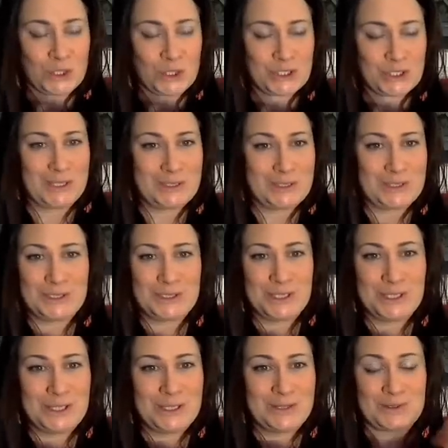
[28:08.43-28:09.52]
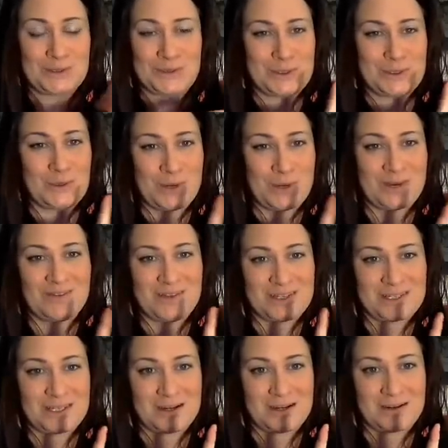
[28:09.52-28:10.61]
space, there's only one of us
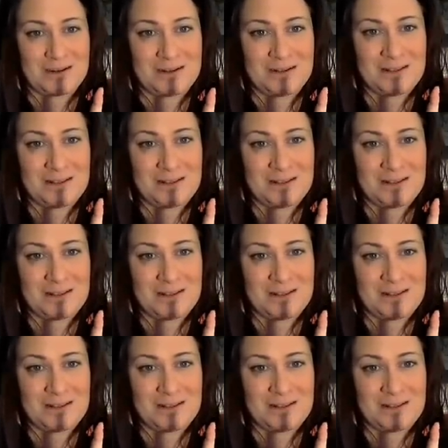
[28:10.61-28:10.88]
here.